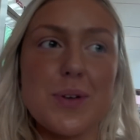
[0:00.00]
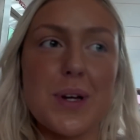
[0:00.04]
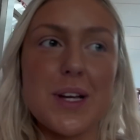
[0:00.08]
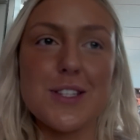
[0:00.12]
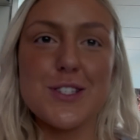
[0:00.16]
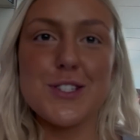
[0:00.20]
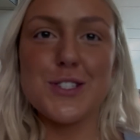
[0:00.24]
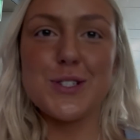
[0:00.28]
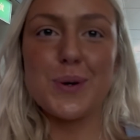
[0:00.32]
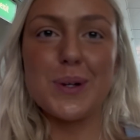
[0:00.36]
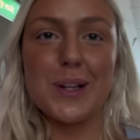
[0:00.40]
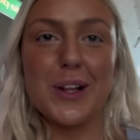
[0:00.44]
need
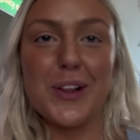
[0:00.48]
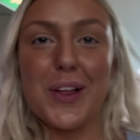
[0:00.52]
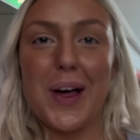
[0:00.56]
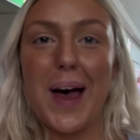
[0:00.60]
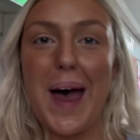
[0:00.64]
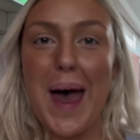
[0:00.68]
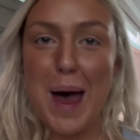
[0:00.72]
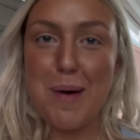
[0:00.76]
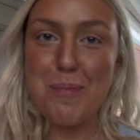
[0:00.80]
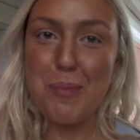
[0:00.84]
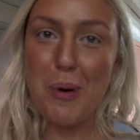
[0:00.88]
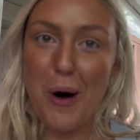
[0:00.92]
to do a little
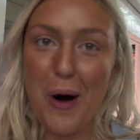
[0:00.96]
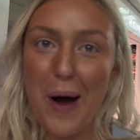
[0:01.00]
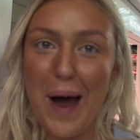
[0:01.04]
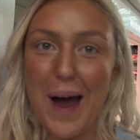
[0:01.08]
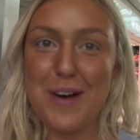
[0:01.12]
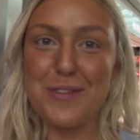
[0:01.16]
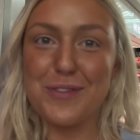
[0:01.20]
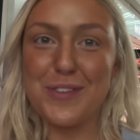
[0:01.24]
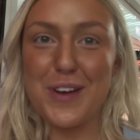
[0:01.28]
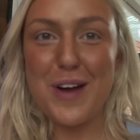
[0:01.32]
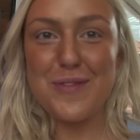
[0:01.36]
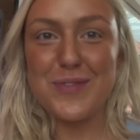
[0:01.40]
airport
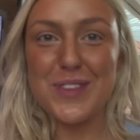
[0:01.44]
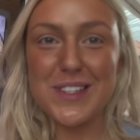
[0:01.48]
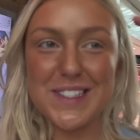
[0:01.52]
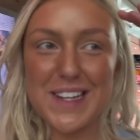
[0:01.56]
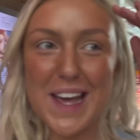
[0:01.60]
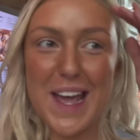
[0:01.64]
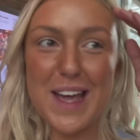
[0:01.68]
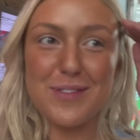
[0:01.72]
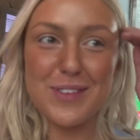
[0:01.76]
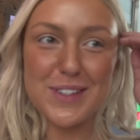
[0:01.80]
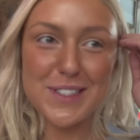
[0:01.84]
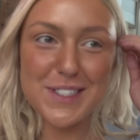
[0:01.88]
outfit of the
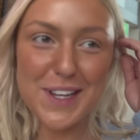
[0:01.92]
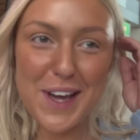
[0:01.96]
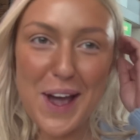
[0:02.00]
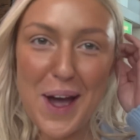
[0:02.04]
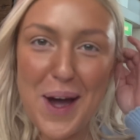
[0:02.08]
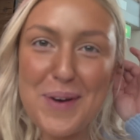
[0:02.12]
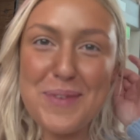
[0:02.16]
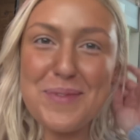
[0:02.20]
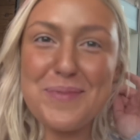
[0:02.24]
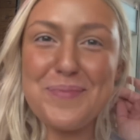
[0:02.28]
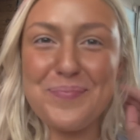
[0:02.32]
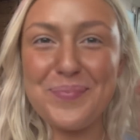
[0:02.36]
day
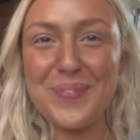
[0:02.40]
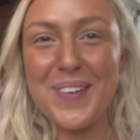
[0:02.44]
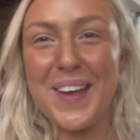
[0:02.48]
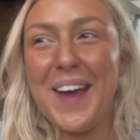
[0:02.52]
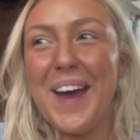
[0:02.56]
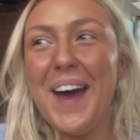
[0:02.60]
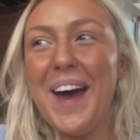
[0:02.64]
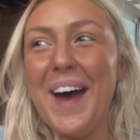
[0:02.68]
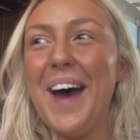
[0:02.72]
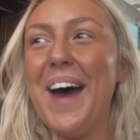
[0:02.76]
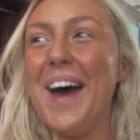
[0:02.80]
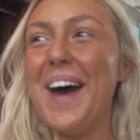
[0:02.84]
video,
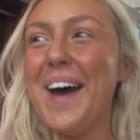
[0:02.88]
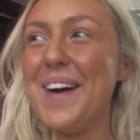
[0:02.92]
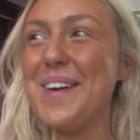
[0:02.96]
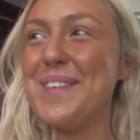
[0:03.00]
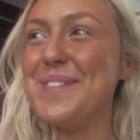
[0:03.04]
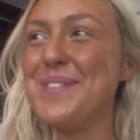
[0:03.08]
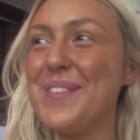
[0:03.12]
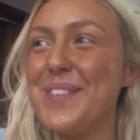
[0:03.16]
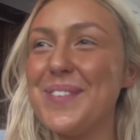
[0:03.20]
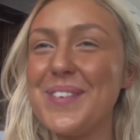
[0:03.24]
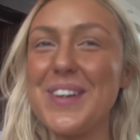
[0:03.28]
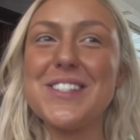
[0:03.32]

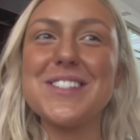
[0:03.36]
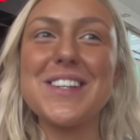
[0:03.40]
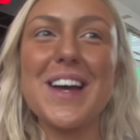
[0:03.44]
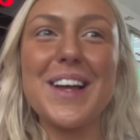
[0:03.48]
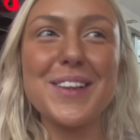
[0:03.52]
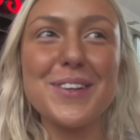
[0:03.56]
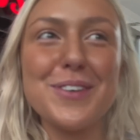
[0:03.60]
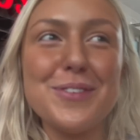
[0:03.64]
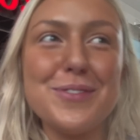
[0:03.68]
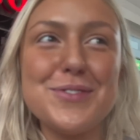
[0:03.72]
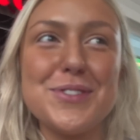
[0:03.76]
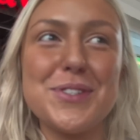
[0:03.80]
which I
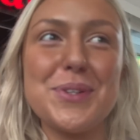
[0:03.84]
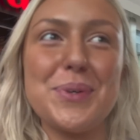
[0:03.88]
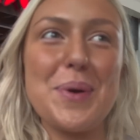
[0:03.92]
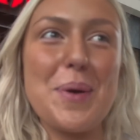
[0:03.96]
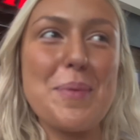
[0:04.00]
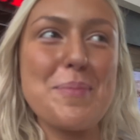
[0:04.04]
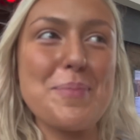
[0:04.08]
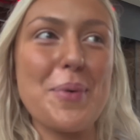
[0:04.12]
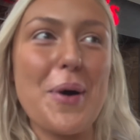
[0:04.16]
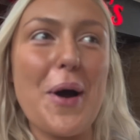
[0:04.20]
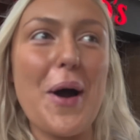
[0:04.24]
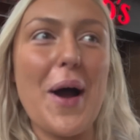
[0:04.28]
love
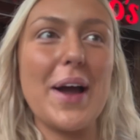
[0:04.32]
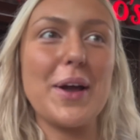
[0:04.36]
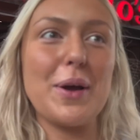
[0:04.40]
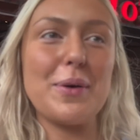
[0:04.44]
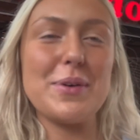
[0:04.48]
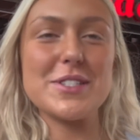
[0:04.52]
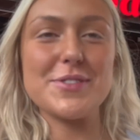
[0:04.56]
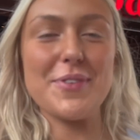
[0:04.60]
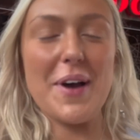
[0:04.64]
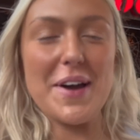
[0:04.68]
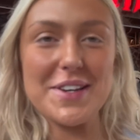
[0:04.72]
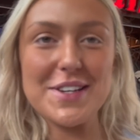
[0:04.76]
doing, but I
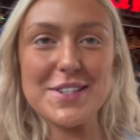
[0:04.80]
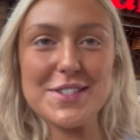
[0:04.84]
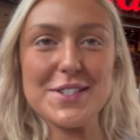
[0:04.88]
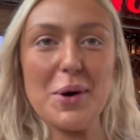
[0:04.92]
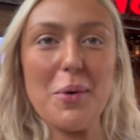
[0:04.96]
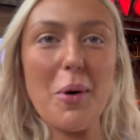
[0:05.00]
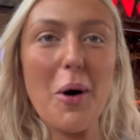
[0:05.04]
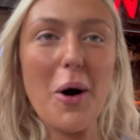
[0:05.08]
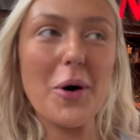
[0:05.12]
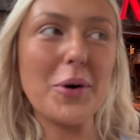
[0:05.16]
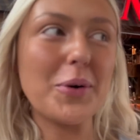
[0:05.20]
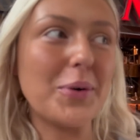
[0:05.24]
always find it
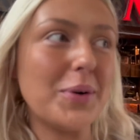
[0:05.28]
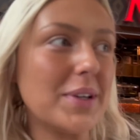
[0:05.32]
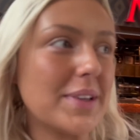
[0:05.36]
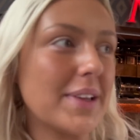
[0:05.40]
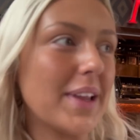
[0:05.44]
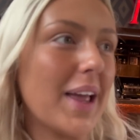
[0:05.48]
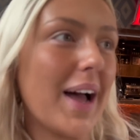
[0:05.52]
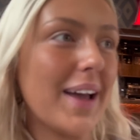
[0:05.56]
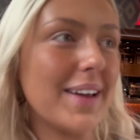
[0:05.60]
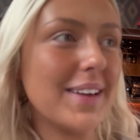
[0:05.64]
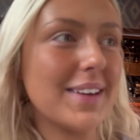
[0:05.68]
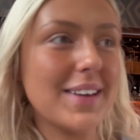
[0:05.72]
so awkward.
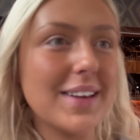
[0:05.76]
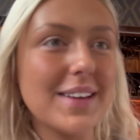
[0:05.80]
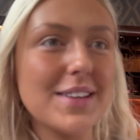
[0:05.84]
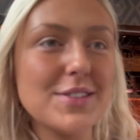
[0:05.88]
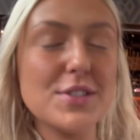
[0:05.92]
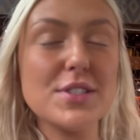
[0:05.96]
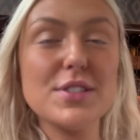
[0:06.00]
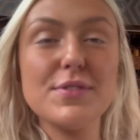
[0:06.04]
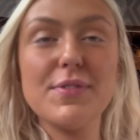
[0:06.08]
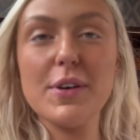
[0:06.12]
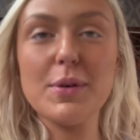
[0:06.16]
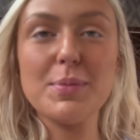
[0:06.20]
Like,
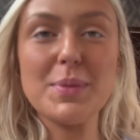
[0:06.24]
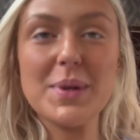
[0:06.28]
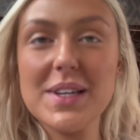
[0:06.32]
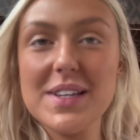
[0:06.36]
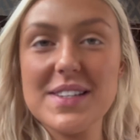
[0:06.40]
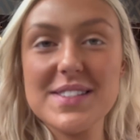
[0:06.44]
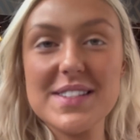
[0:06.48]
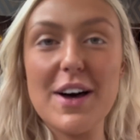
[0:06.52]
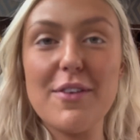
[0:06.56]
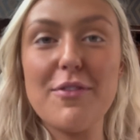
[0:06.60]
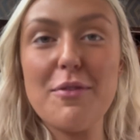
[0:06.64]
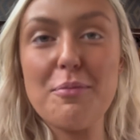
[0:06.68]
just filming
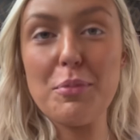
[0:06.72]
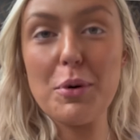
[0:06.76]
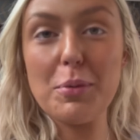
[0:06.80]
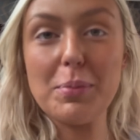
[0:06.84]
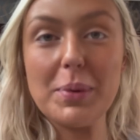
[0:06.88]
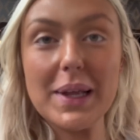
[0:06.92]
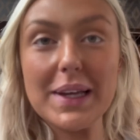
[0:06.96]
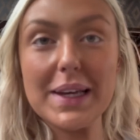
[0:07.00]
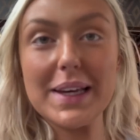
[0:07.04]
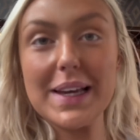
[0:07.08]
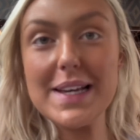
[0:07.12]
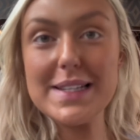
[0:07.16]
yourself in
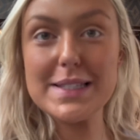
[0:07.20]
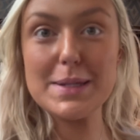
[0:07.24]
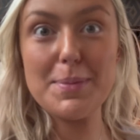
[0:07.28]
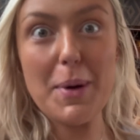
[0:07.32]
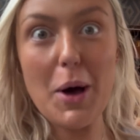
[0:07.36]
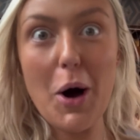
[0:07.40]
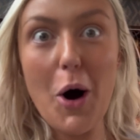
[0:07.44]
public is a bit